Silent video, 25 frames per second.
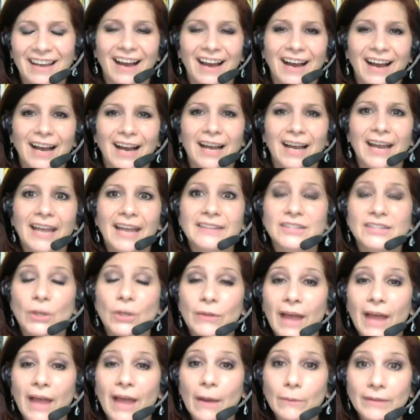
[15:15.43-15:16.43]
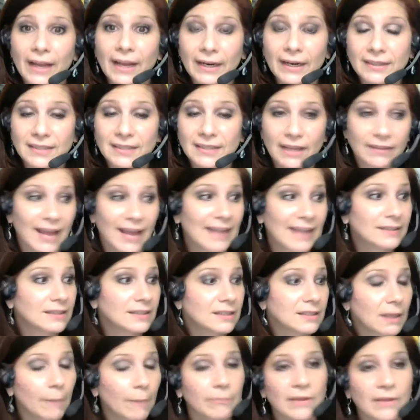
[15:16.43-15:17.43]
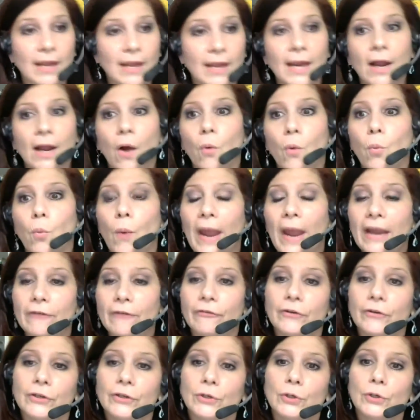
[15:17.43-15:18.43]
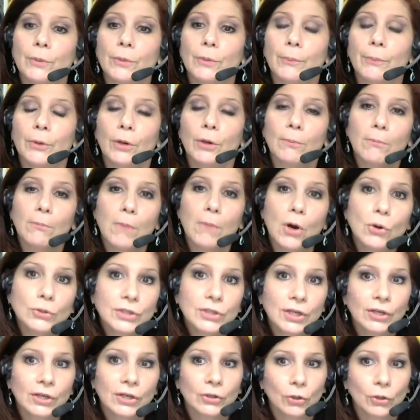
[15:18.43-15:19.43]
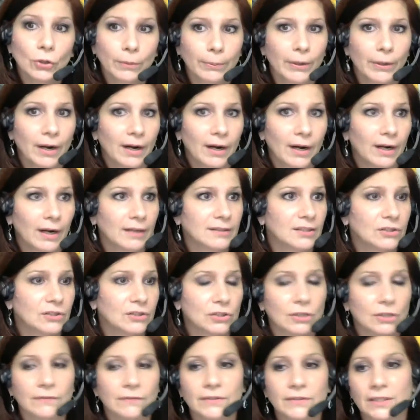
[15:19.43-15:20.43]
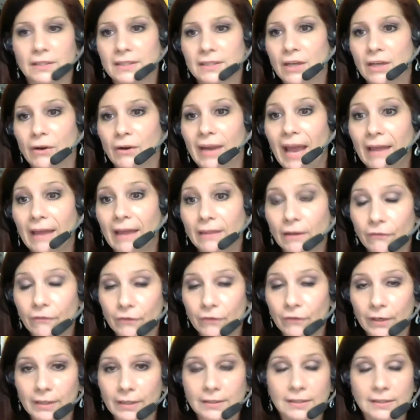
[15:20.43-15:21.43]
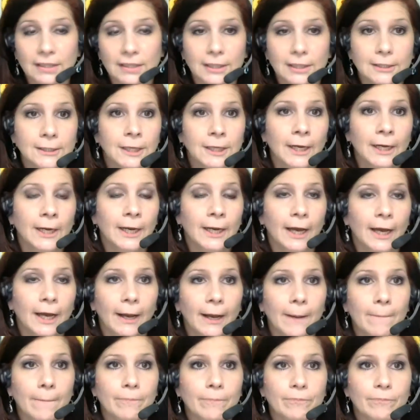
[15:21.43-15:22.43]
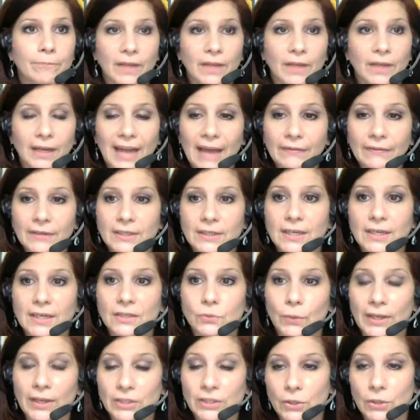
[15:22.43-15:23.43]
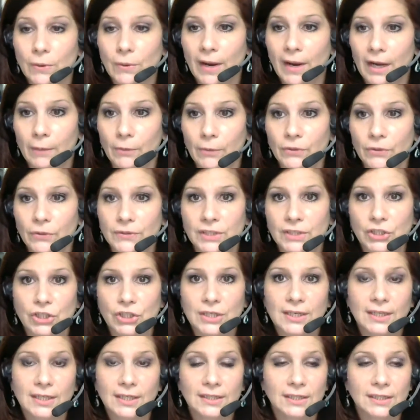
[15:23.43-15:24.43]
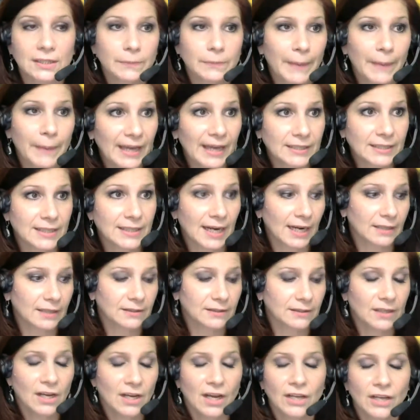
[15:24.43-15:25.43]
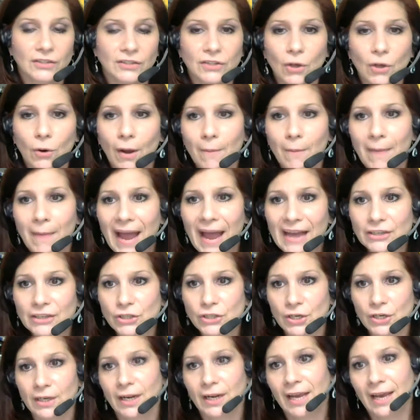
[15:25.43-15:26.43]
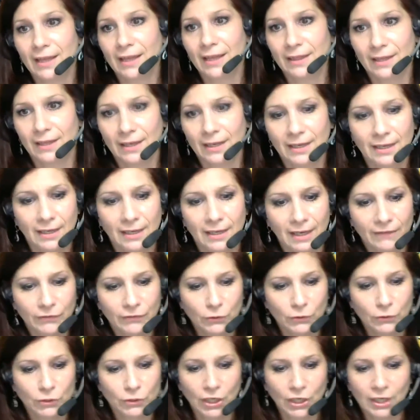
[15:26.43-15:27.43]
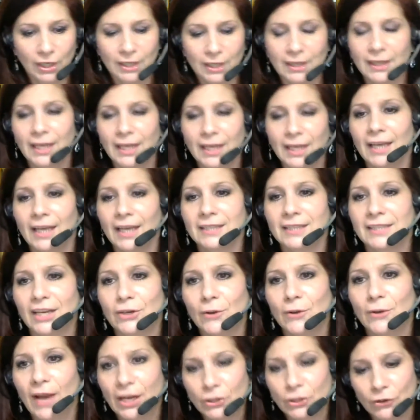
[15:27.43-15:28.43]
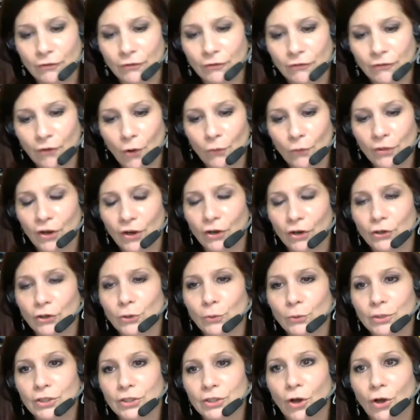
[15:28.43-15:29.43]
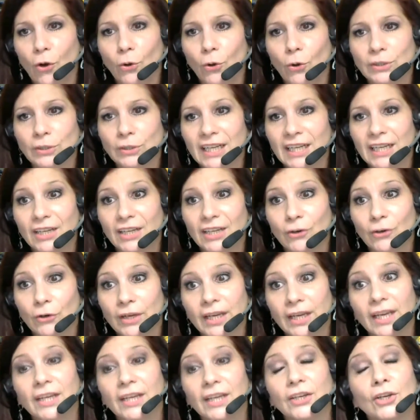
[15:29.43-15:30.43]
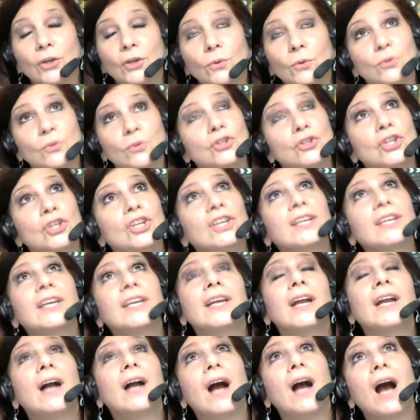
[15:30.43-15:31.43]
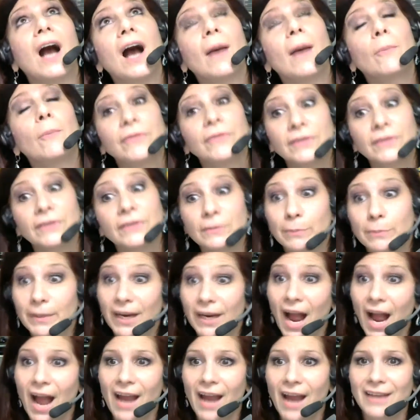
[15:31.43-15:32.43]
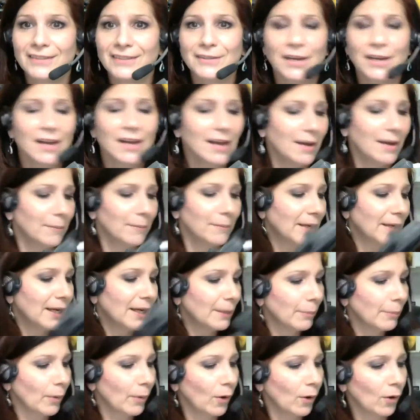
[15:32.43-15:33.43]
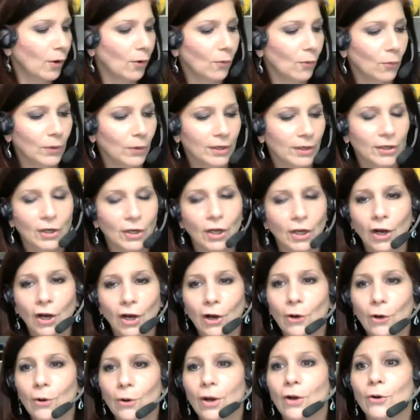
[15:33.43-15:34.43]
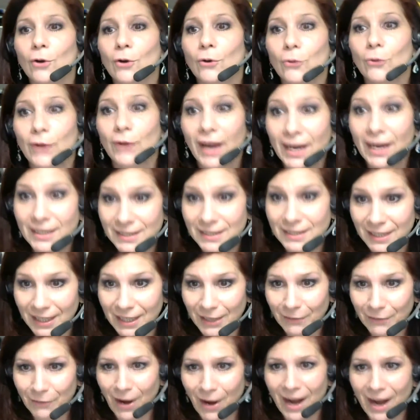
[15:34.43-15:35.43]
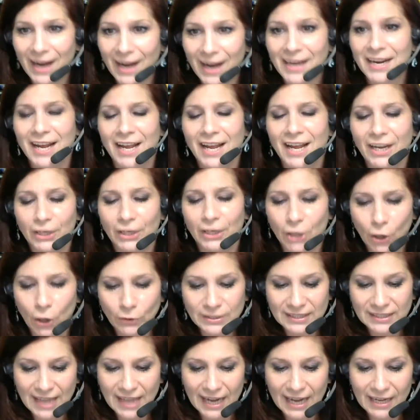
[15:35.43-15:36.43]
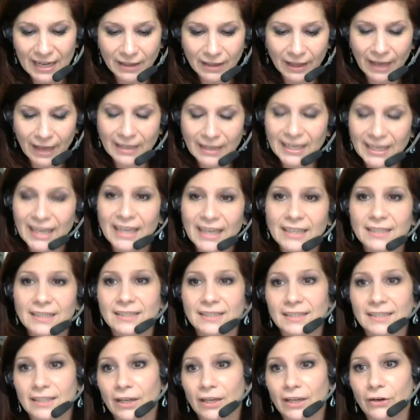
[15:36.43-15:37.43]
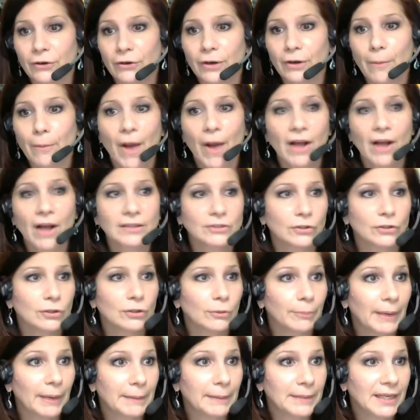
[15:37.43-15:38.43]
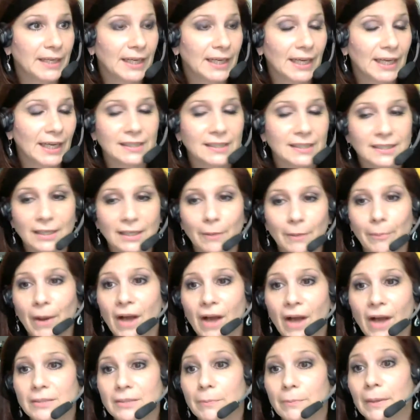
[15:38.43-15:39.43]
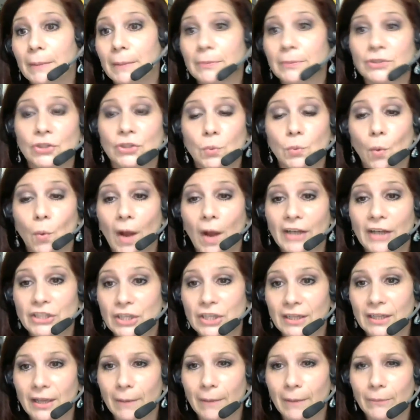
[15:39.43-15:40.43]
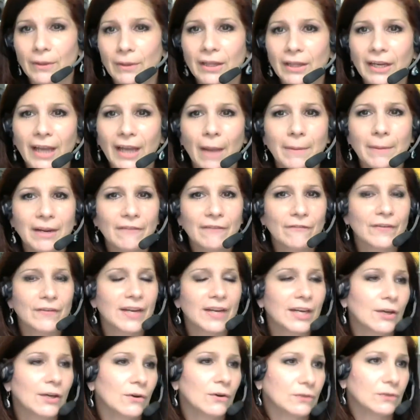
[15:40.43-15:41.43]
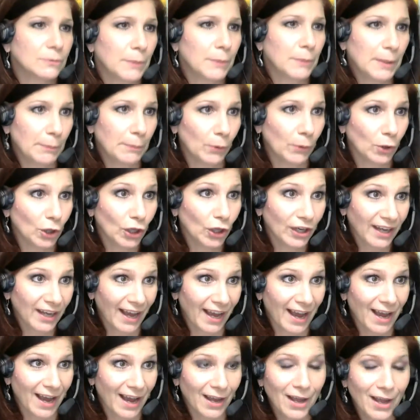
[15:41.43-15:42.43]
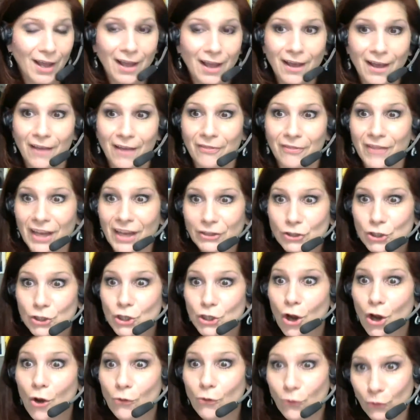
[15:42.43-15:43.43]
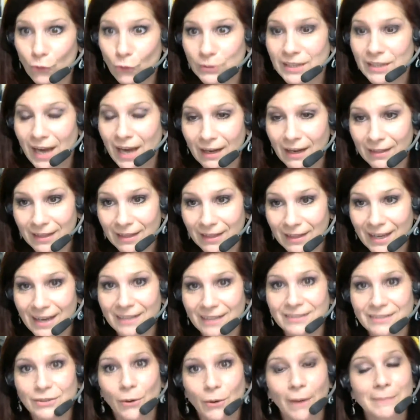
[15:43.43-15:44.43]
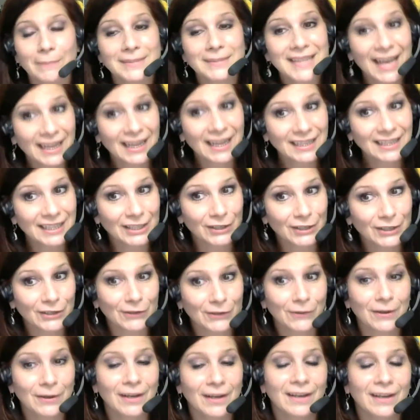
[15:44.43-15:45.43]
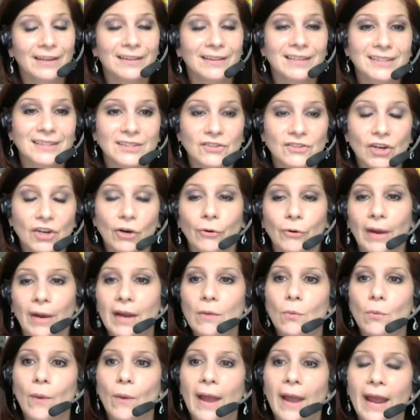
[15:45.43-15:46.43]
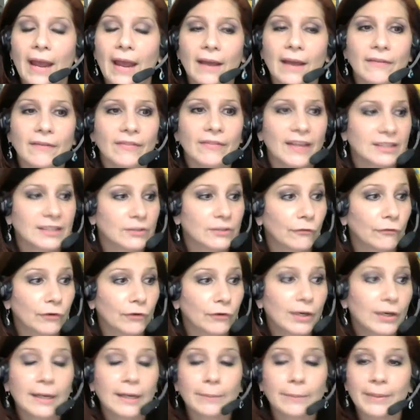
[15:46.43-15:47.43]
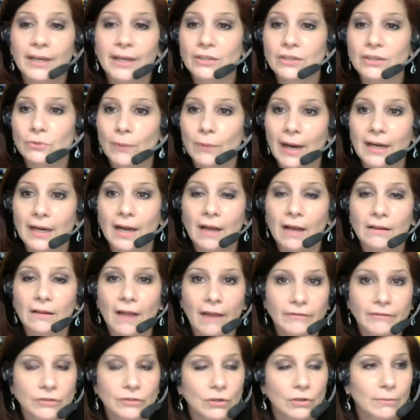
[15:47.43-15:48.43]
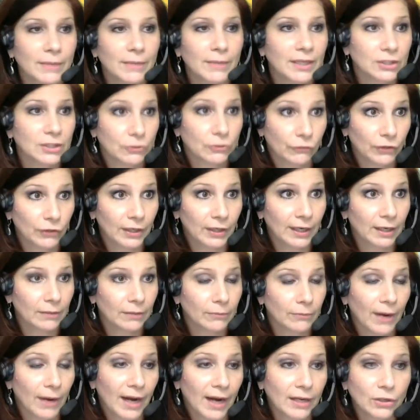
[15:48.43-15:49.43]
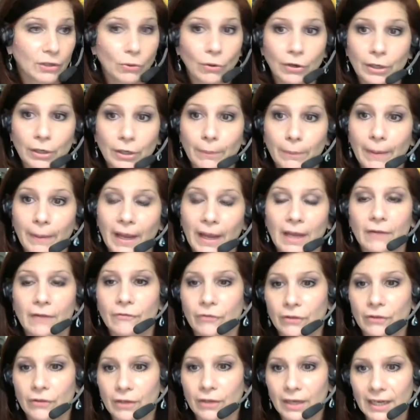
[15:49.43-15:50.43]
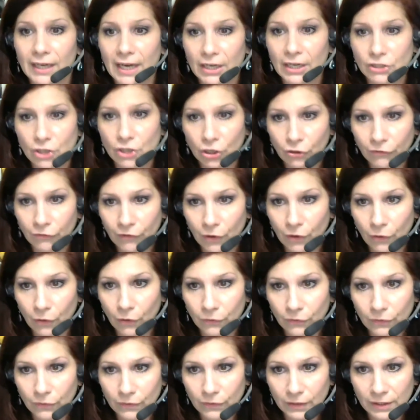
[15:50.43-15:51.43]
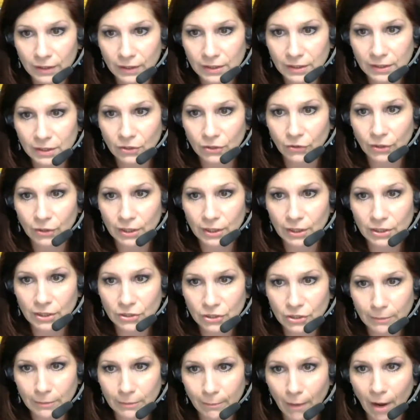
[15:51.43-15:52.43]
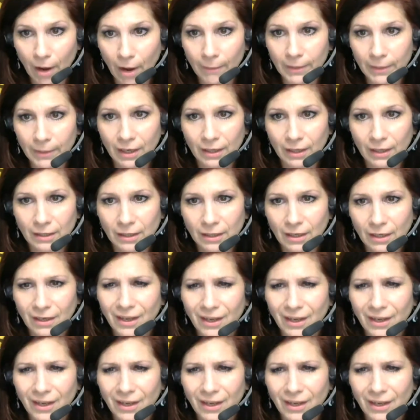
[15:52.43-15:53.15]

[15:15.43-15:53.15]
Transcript: And so that, like I said, that's something, a way for you to promote your products and services. Now, Kathy, for instance, Kathy does rescue animals and she does these pet days. So imagine, Kathy, if you took this and you had your phone there and you were holding a little kitten who was looking up with his big eyes, people would go crazy, right? You know, setting the kittens that are in a box, they're little baby kittens in a box, and people just watching them. Look how many videos people look at that show those kind of things. So I'm telling you, this is a great way that's free, because right now live streaming is free, right? You're already paying for the connection on your phone. This cringy mom again.